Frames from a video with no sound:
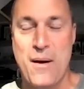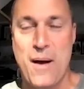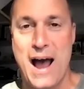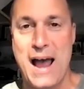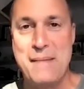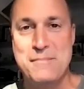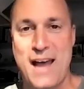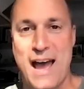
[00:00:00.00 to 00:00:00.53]

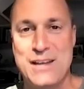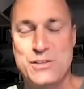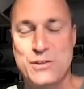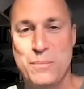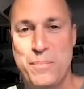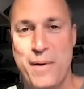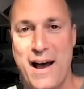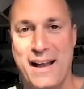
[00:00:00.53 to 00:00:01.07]
I'm
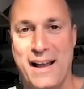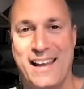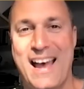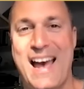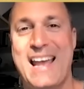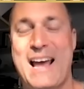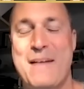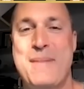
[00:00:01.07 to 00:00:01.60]
Nigel Barker,
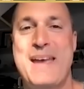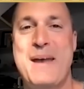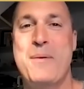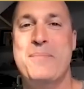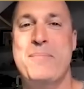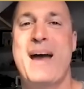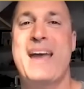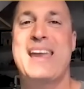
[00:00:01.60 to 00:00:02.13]
and I'm here
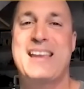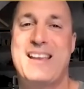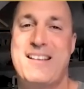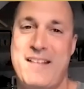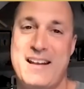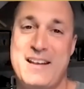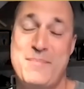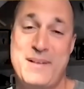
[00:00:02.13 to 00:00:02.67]
with my
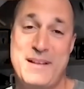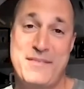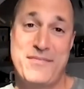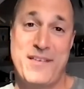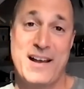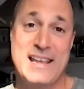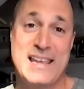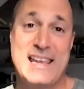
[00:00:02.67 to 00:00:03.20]
incredibly
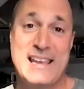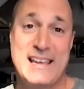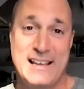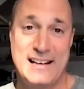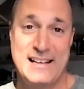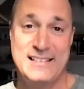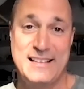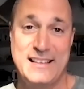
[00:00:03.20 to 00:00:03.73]
funny, at
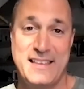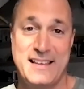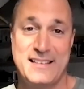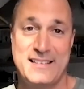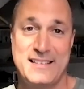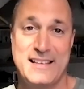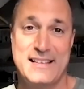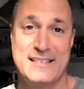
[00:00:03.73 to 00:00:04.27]
least he thinks
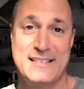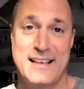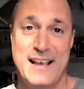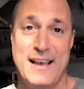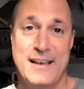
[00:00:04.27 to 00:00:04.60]
he is,